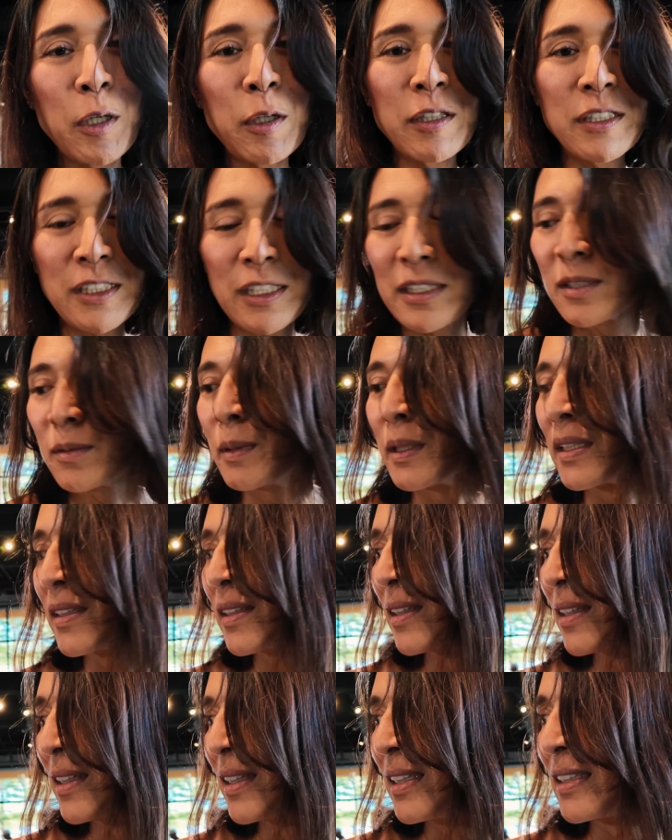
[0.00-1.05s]
no adjustment,
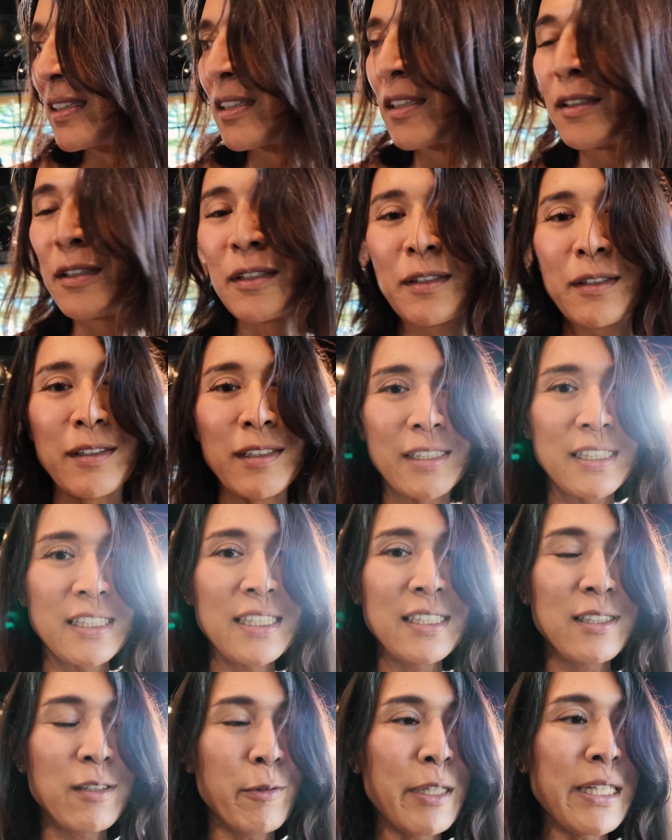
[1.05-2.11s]
so it's
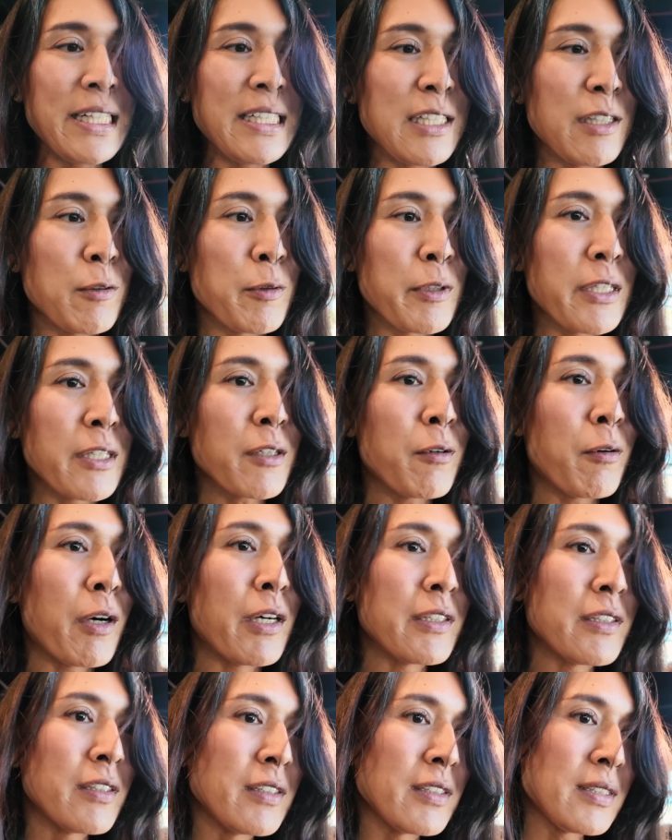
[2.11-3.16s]
just really the rear
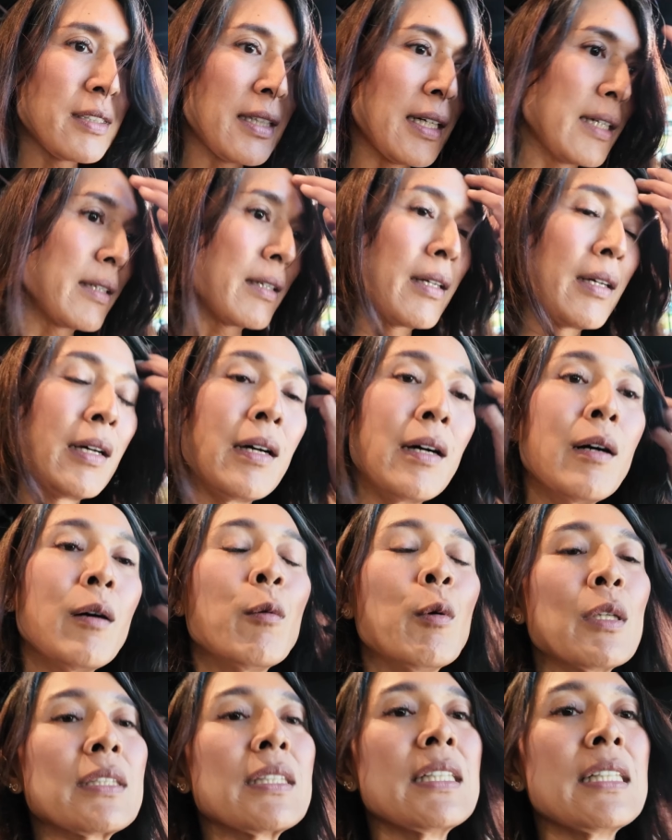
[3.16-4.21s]
quarters that
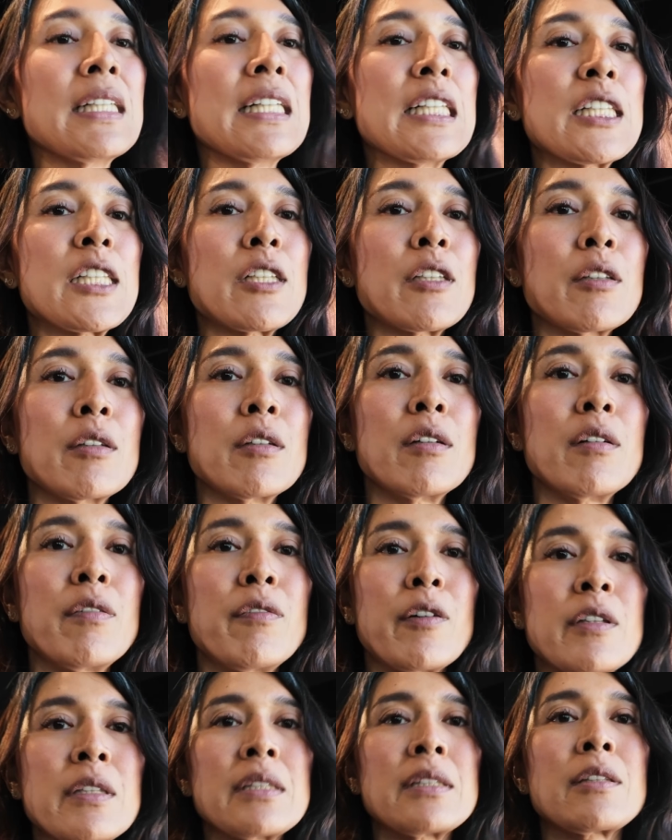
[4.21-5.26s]
was an issue
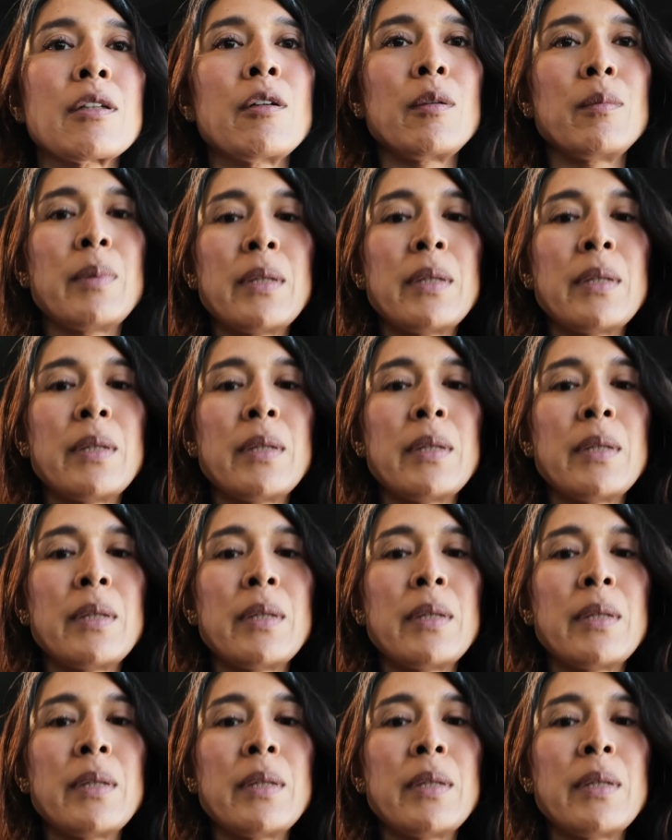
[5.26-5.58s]
for this whole